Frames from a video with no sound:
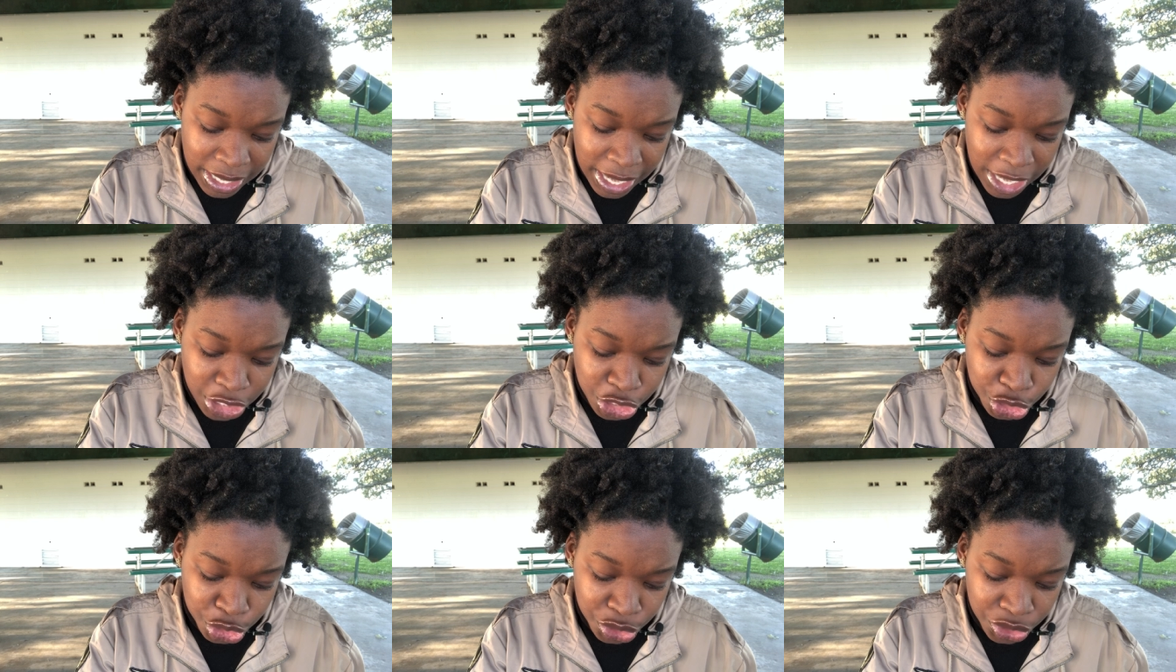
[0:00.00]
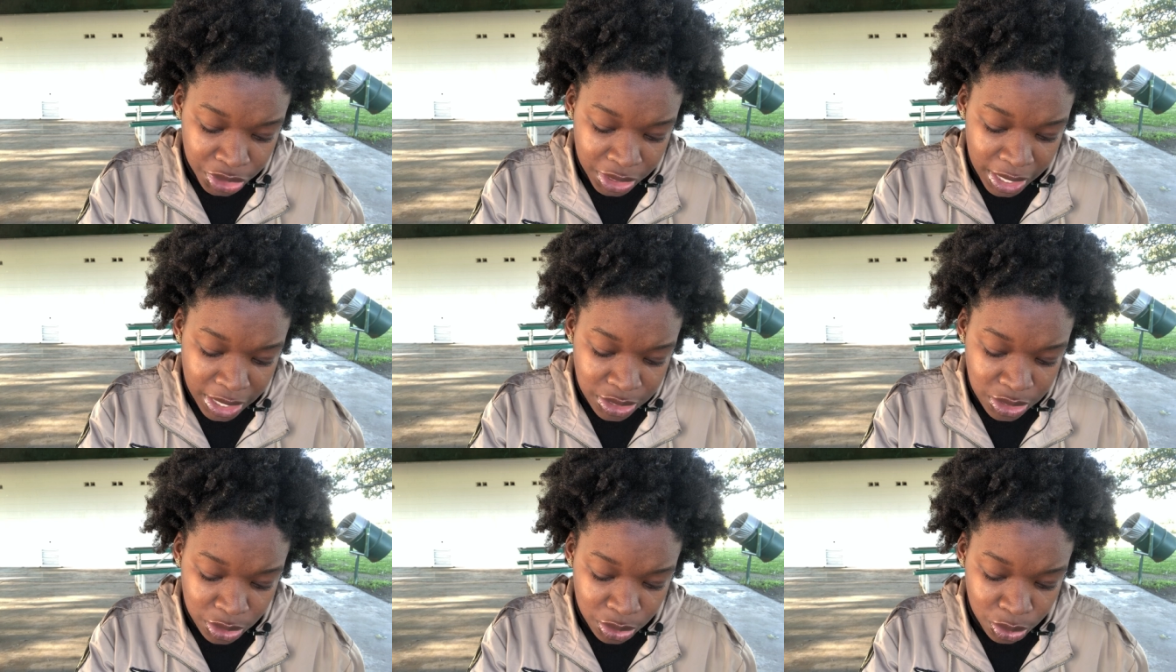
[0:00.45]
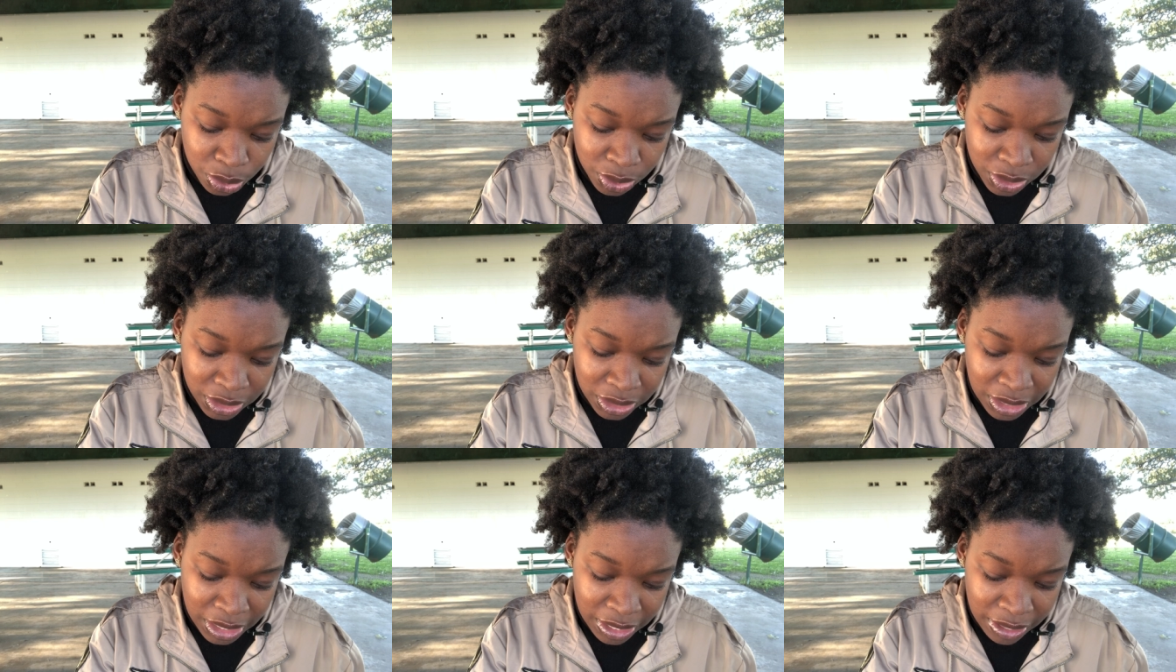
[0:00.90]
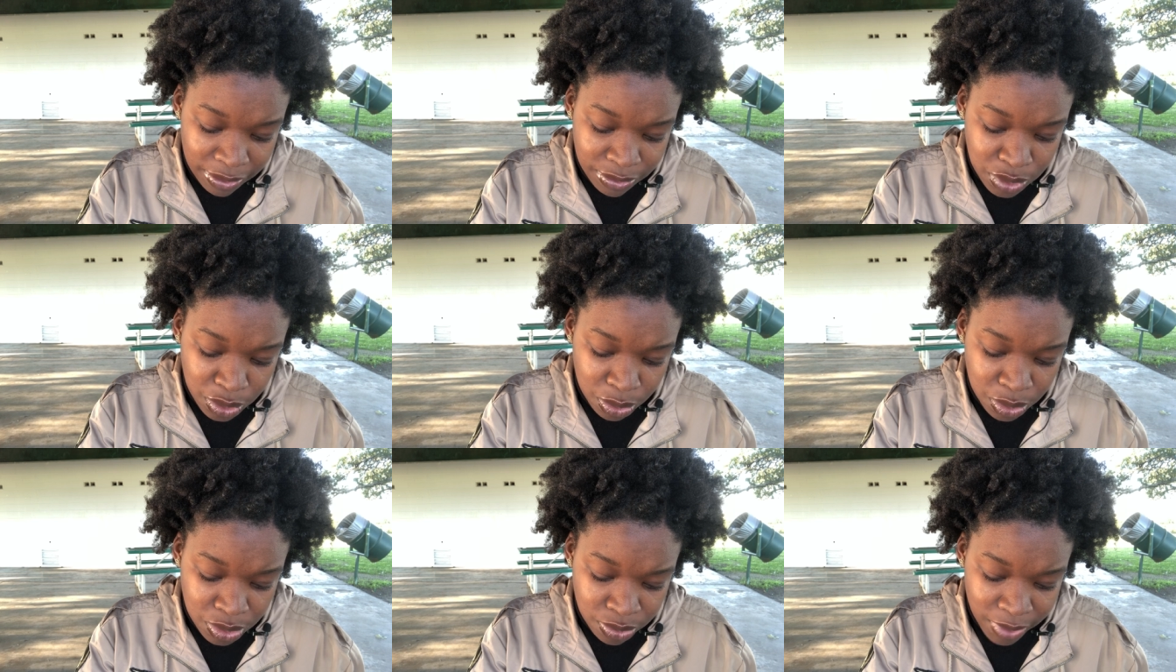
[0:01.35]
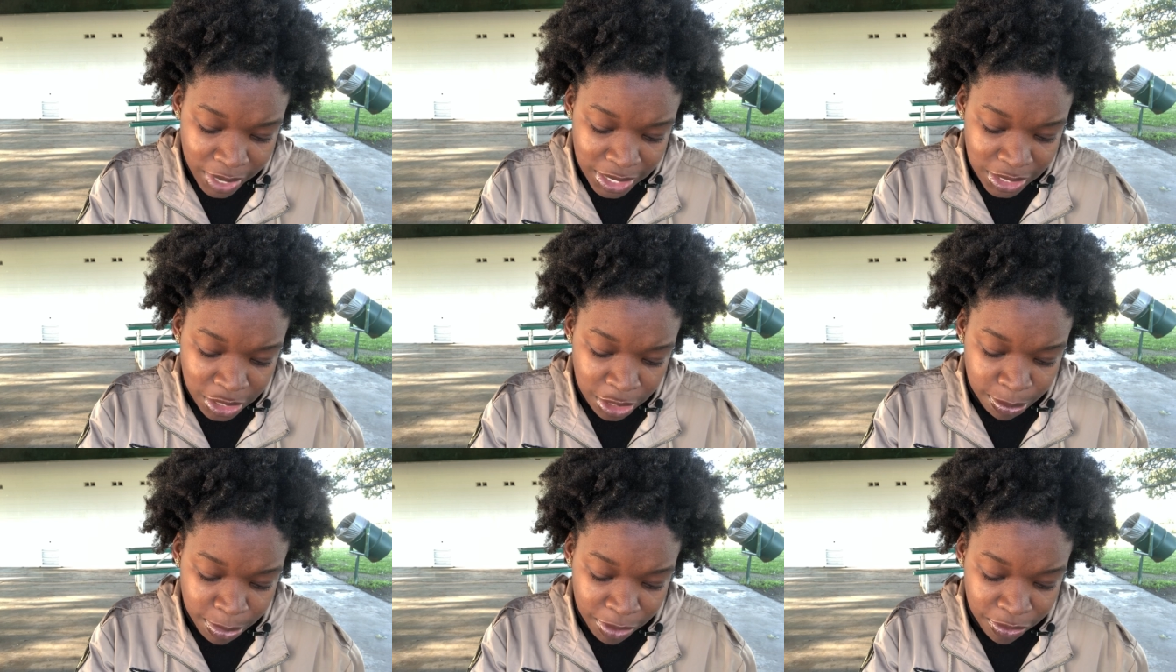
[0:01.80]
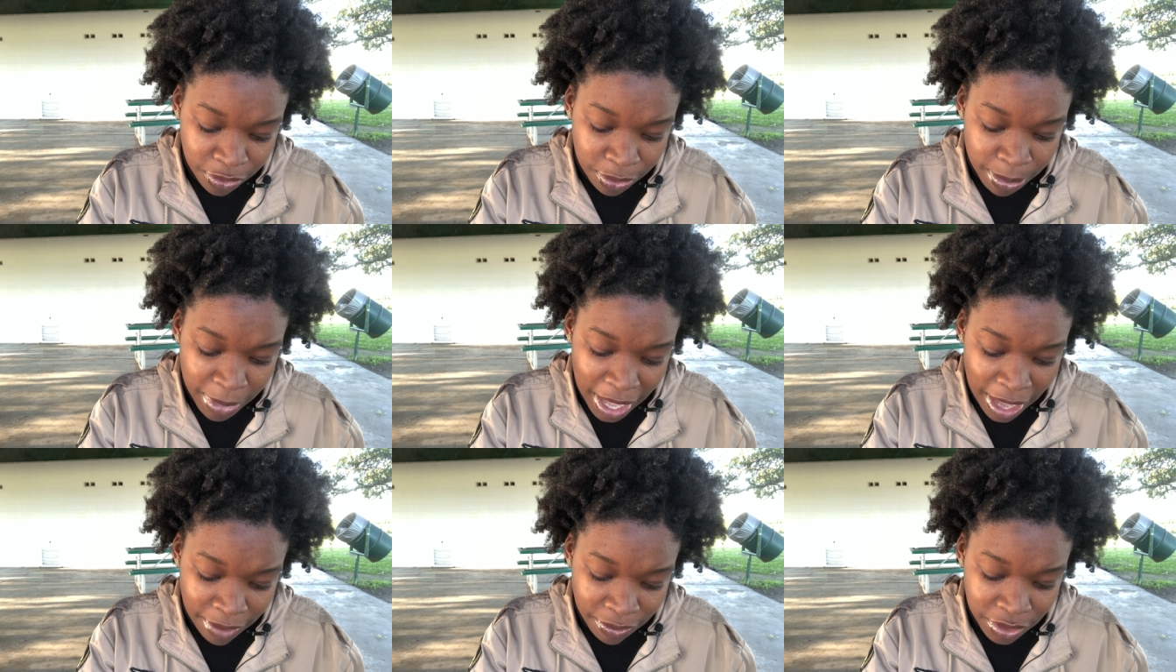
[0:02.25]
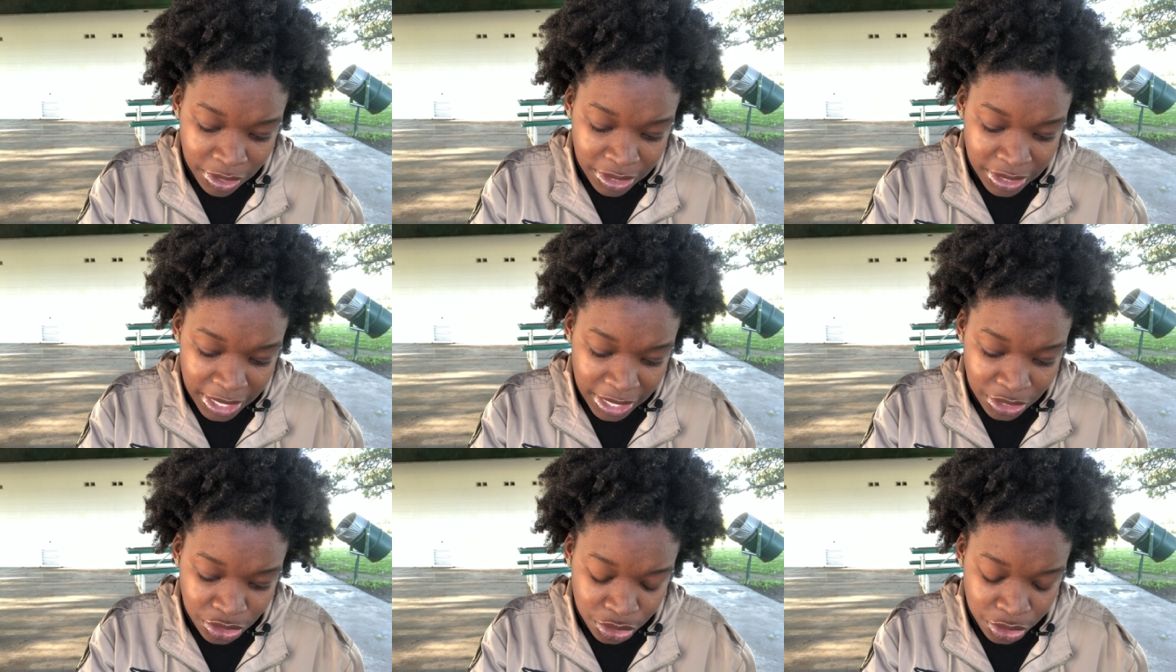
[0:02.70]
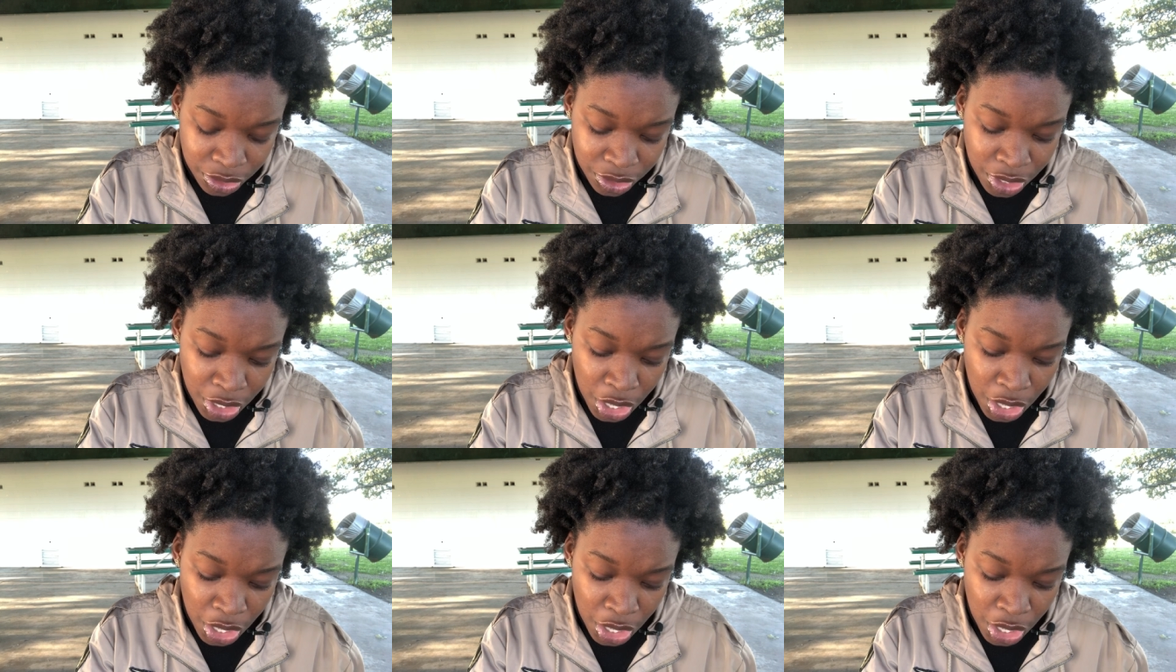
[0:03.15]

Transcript: As surely as the Lord lives, who has rescued me from every danger,